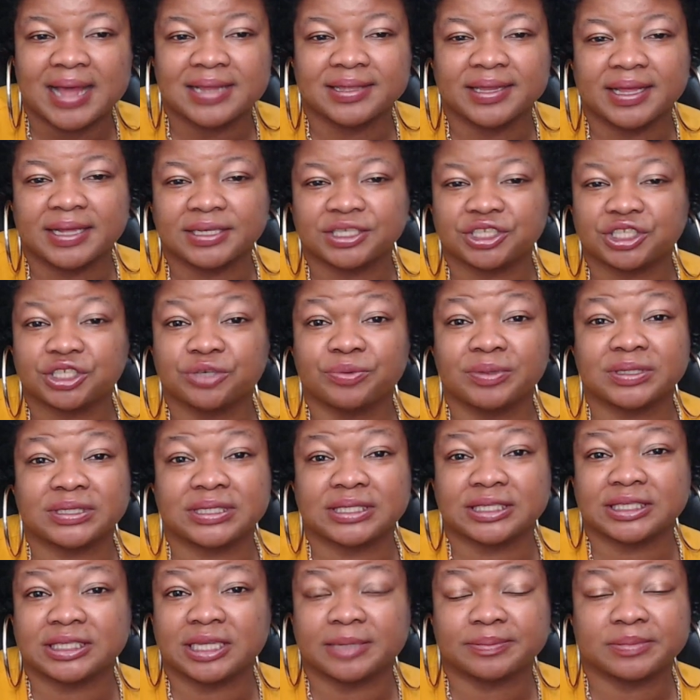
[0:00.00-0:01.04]
And then she
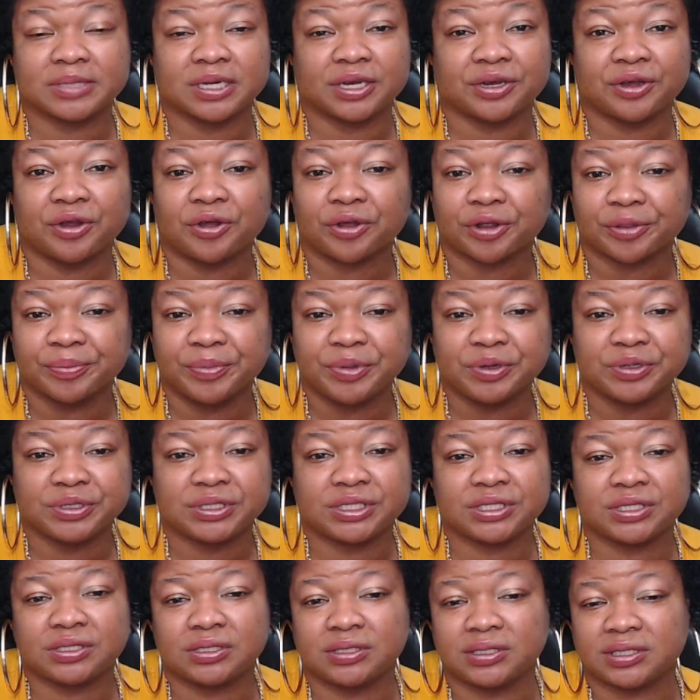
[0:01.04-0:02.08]
wasn't accepted in her
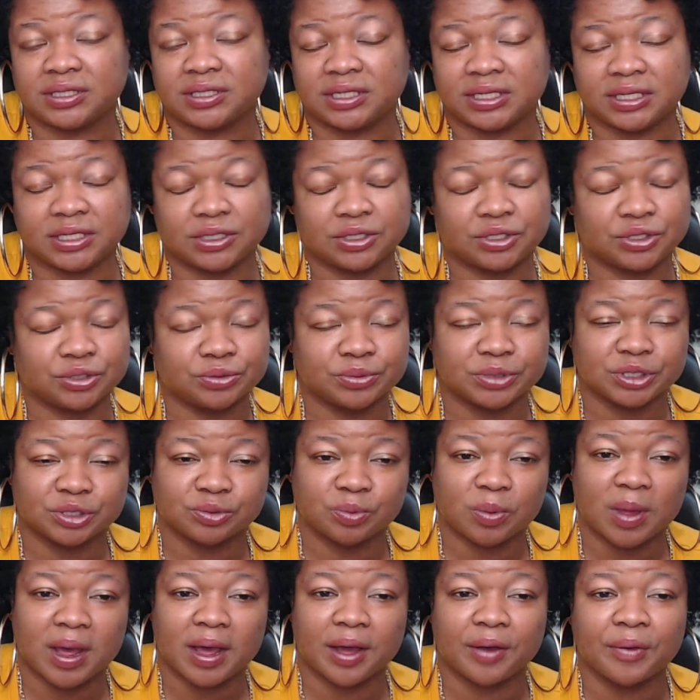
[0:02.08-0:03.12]
community too
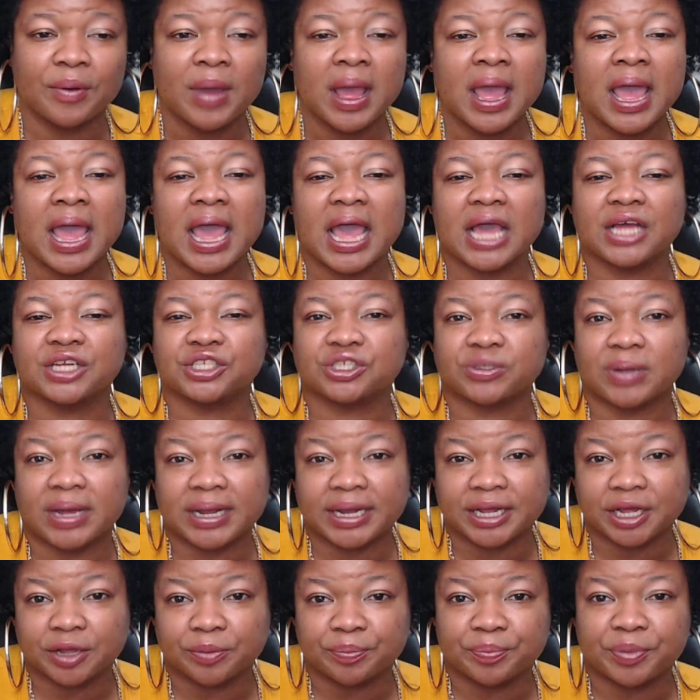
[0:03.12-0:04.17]
as well and trying
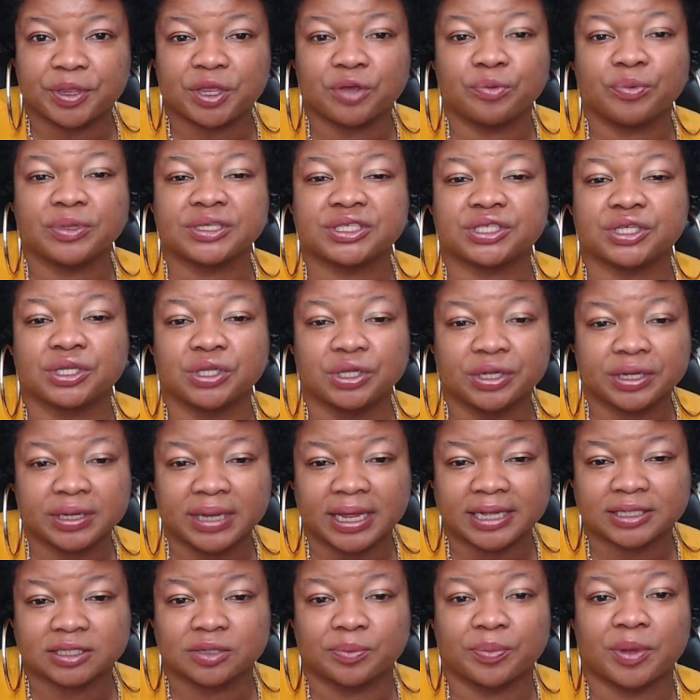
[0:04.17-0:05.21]
to compete with to look
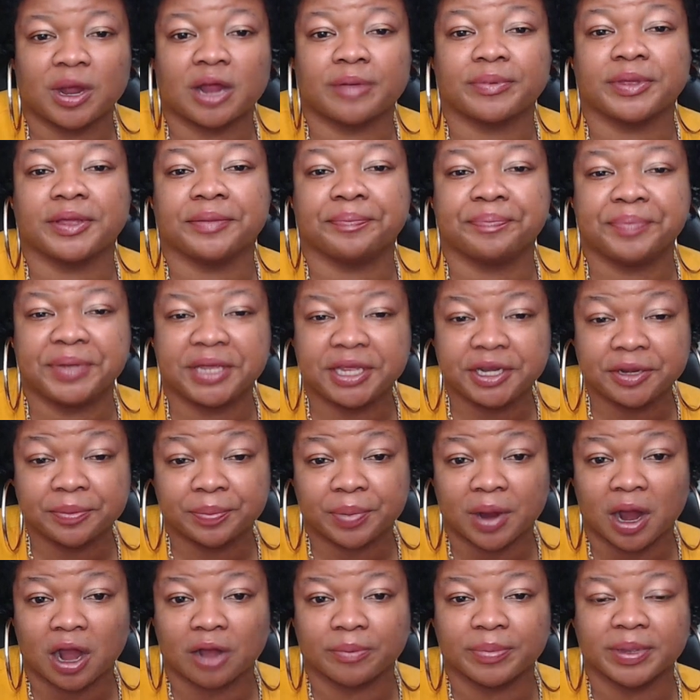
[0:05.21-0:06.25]
like the Barbie and be the
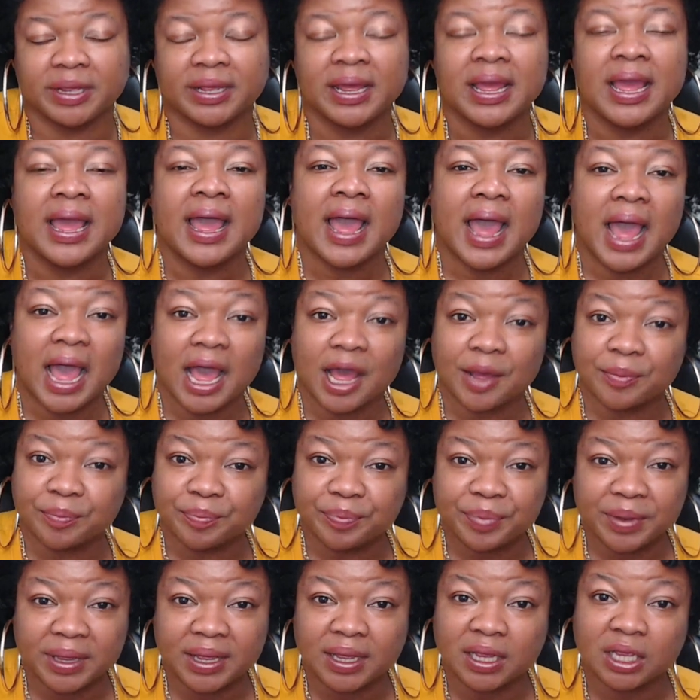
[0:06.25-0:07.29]
Barbie and
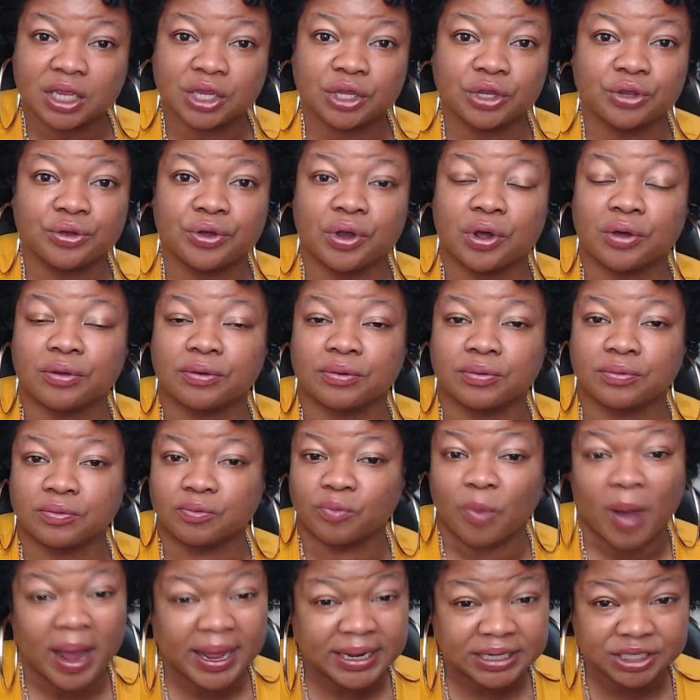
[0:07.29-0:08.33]
be you know
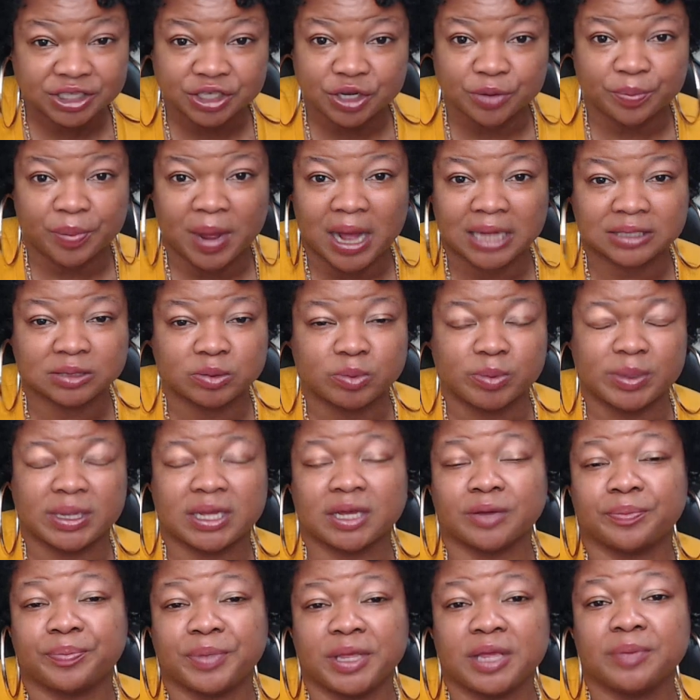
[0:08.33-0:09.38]
white as she possibly
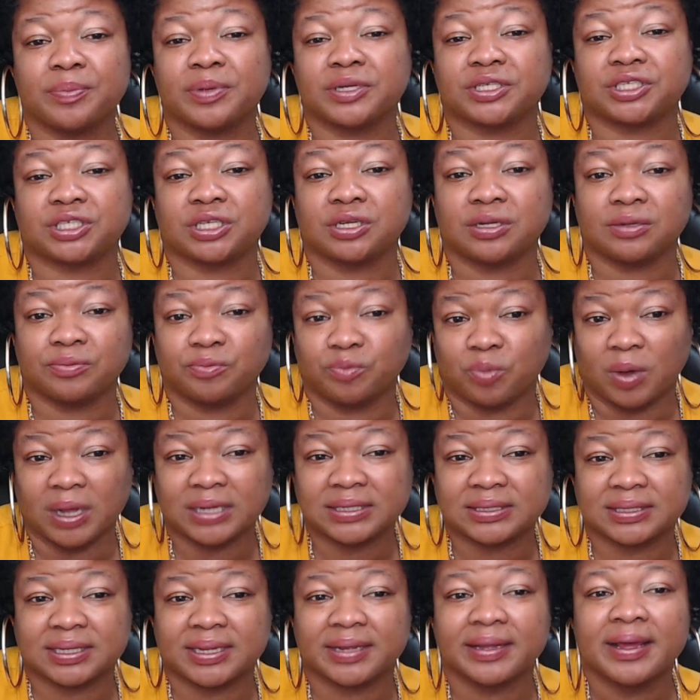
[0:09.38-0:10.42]
could be but she
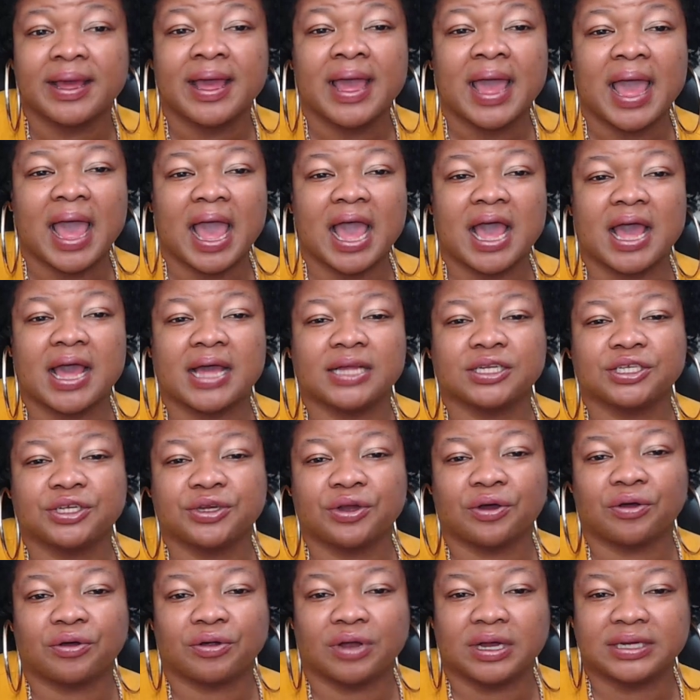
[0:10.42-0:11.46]
wasn't and you
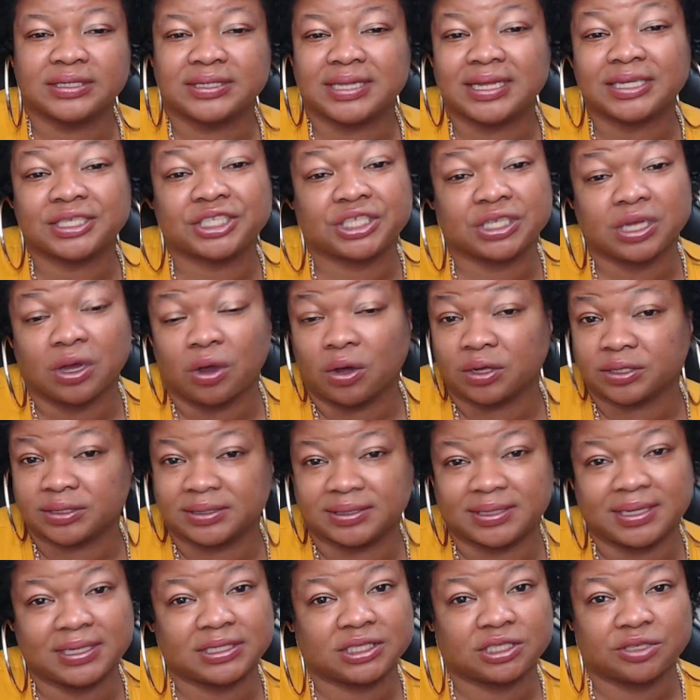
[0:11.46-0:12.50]
know then she all
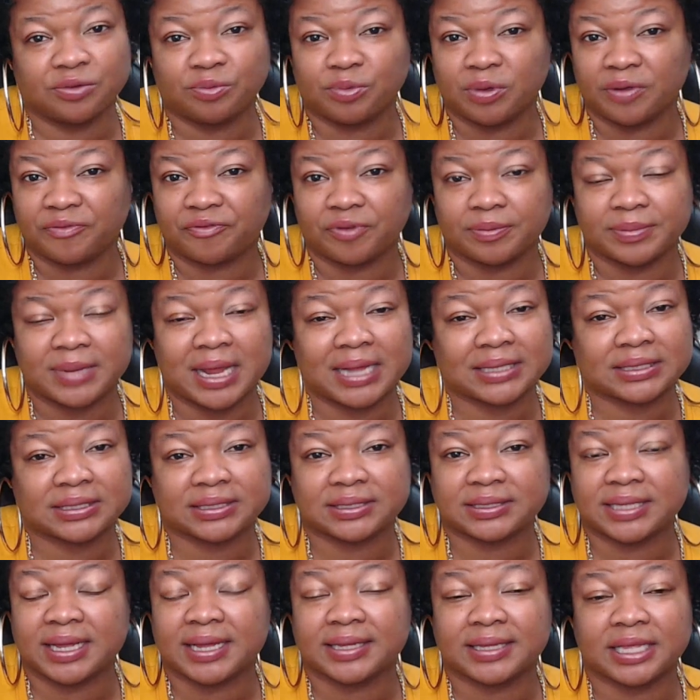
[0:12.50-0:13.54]
then she went from that to
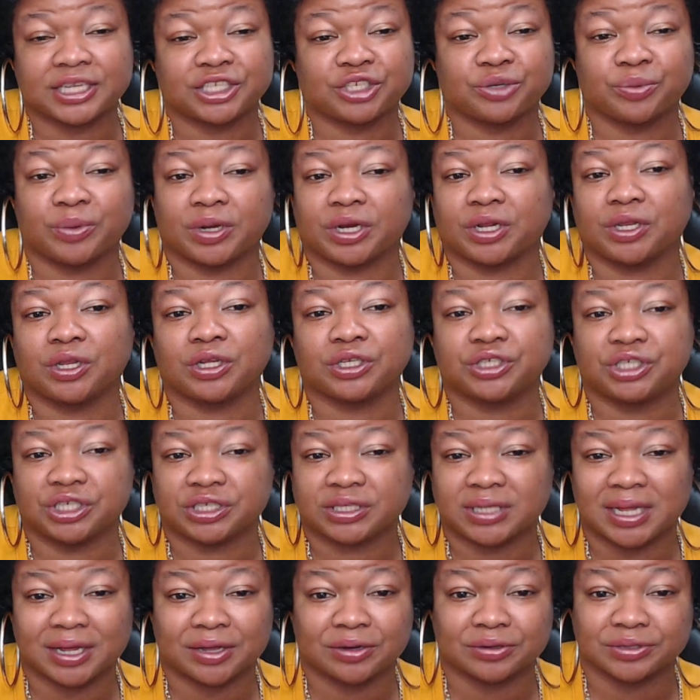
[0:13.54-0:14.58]
saying that she wanted to look
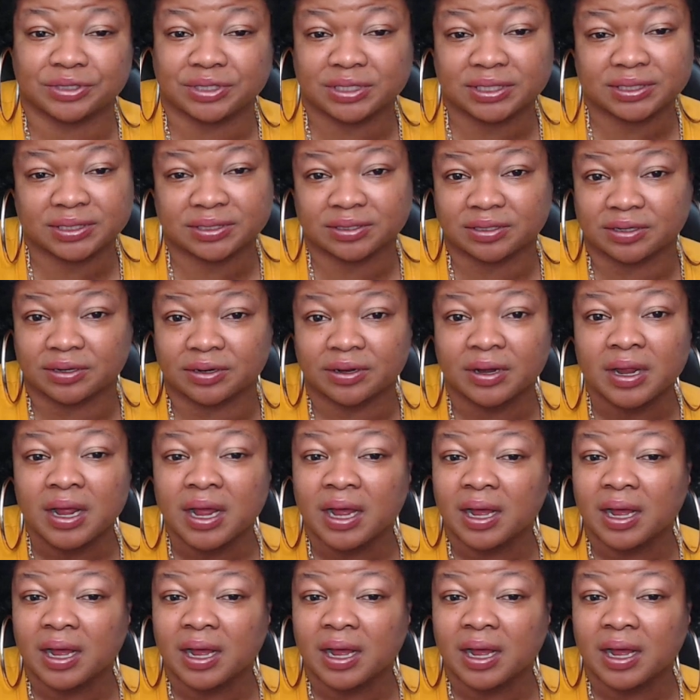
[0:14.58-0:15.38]
just like her sister